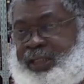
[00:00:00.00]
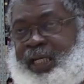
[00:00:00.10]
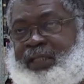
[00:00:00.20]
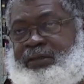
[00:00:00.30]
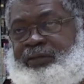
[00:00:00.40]
She
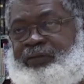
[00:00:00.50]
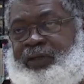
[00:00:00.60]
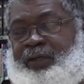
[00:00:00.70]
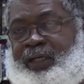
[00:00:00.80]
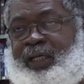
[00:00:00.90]
asked me for
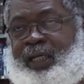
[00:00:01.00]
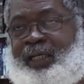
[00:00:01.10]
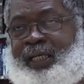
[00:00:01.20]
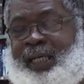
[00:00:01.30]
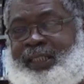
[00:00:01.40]
uh,
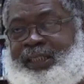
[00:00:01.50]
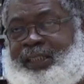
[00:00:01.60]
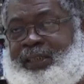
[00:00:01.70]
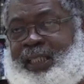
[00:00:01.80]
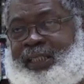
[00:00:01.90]
an
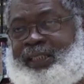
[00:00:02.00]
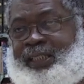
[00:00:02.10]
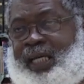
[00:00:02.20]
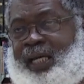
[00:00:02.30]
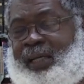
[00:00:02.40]
article. I said,
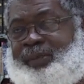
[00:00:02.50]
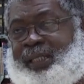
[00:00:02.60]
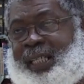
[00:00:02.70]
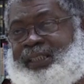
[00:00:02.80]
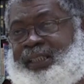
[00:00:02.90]
yeah, I'd be
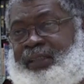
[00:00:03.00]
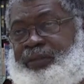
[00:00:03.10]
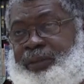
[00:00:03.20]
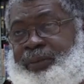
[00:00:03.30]
glad to give you